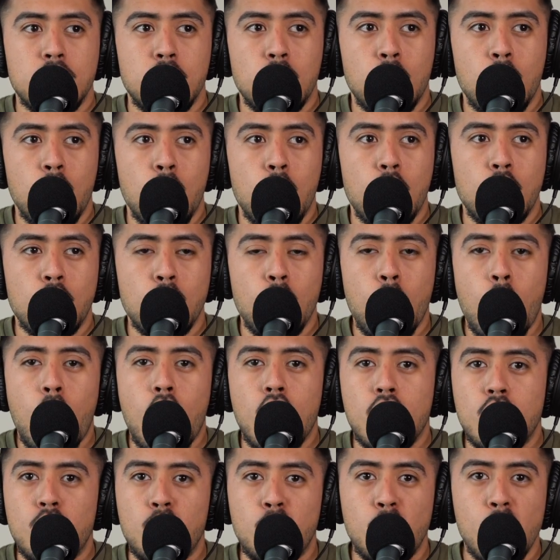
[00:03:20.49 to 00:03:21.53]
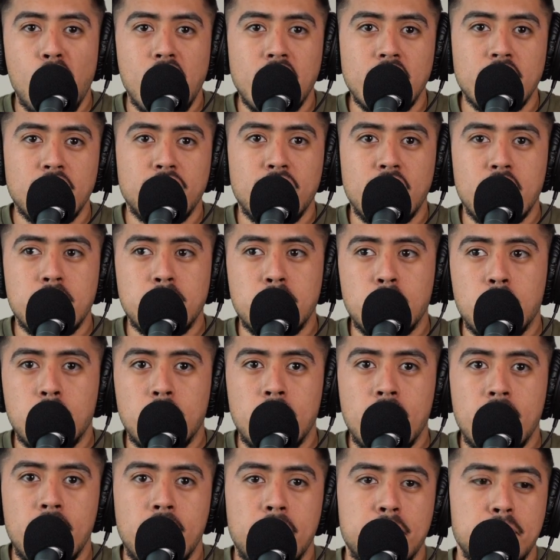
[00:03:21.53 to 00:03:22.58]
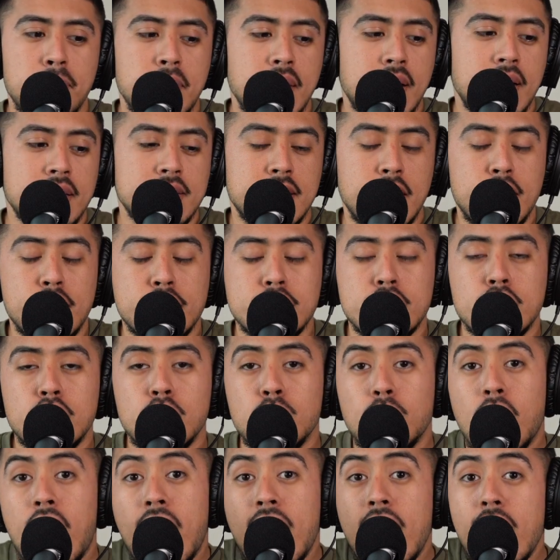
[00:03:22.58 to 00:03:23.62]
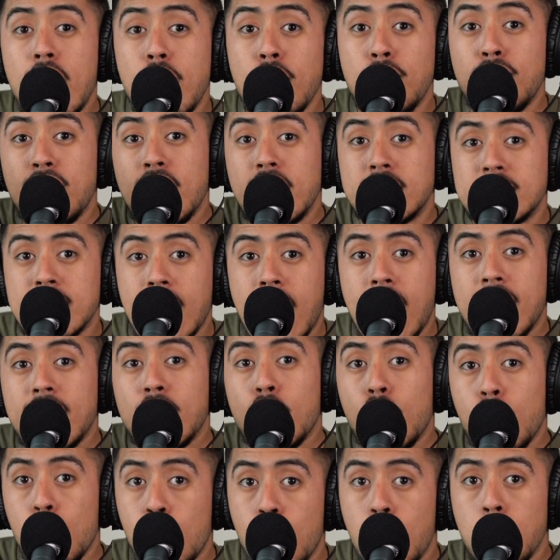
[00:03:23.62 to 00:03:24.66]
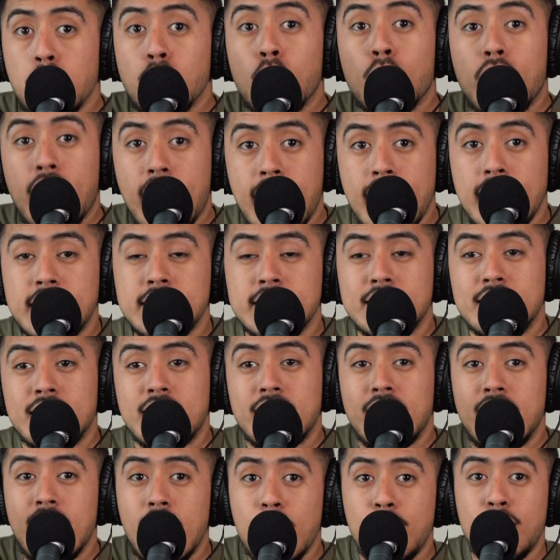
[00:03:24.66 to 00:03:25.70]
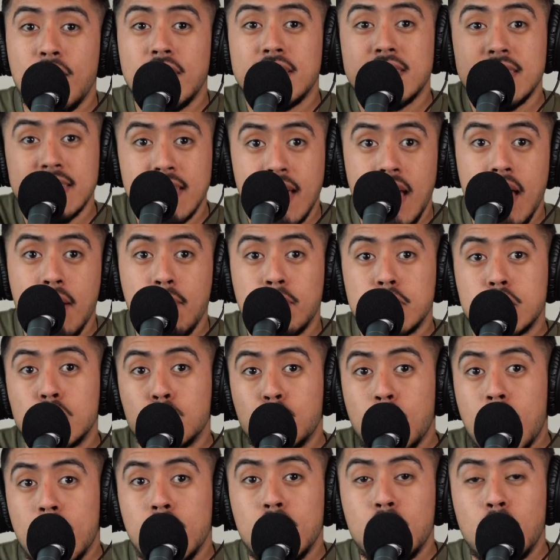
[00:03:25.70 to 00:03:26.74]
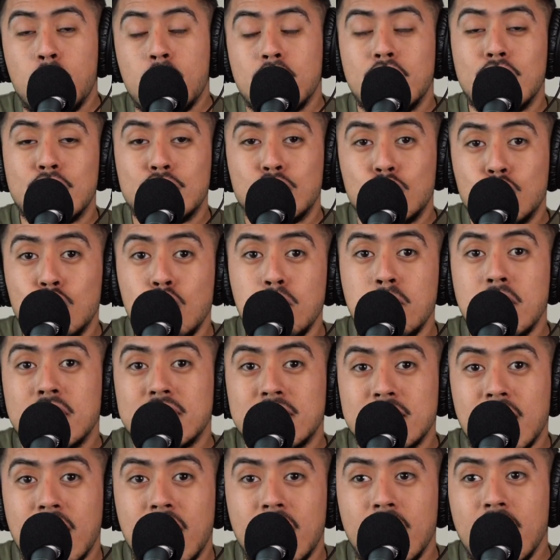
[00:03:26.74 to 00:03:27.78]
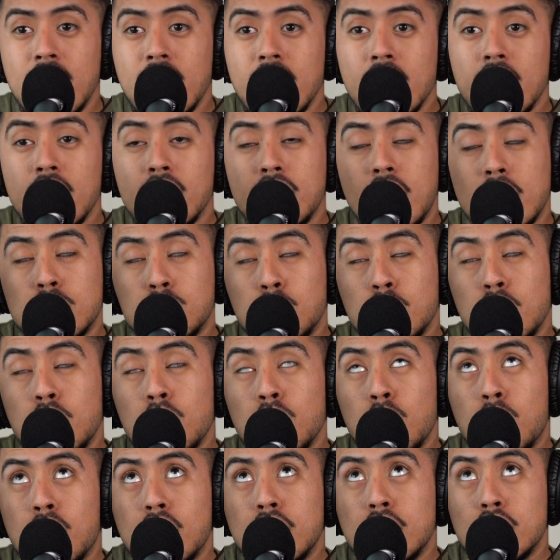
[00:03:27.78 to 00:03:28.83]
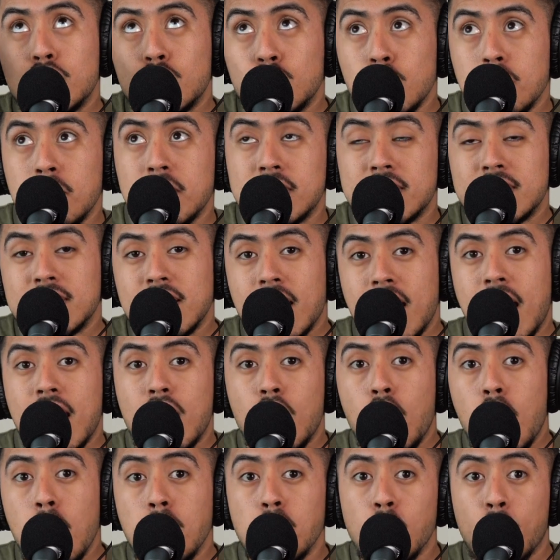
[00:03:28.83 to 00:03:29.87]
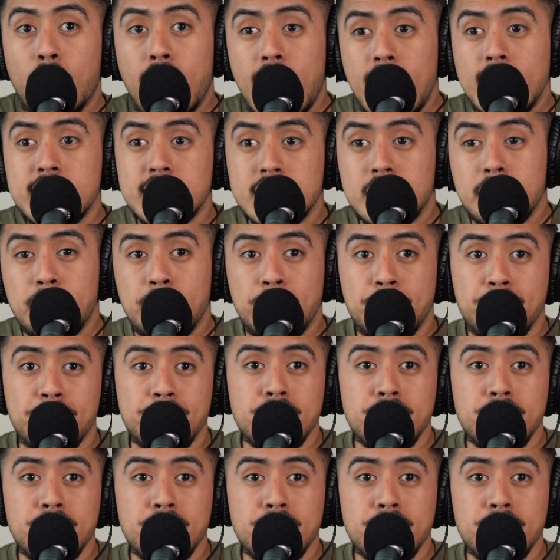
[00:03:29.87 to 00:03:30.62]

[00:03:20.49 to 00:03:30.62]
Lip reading: or water readily available, because they usually do if it's at a home location. If it's not, which is why you don't want to assume it's not, that's what you want to assume it's not at a home location,